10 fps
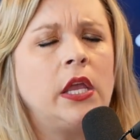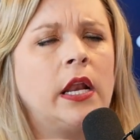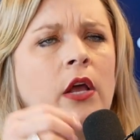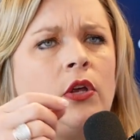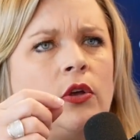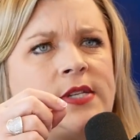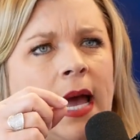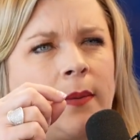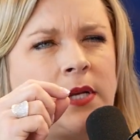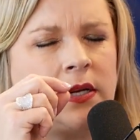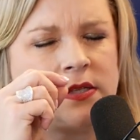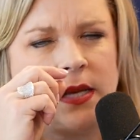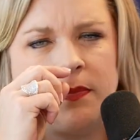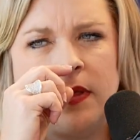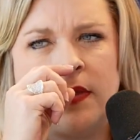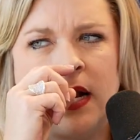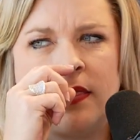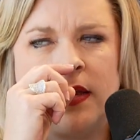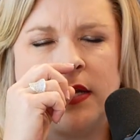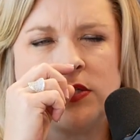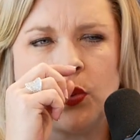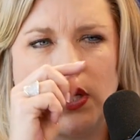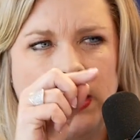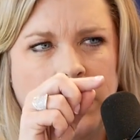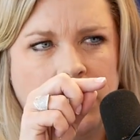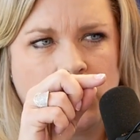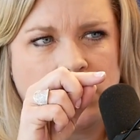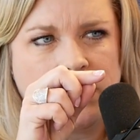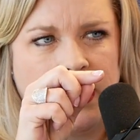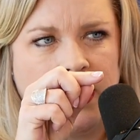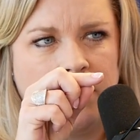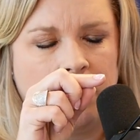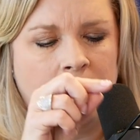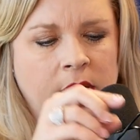You tapped into something that I think is really interesting.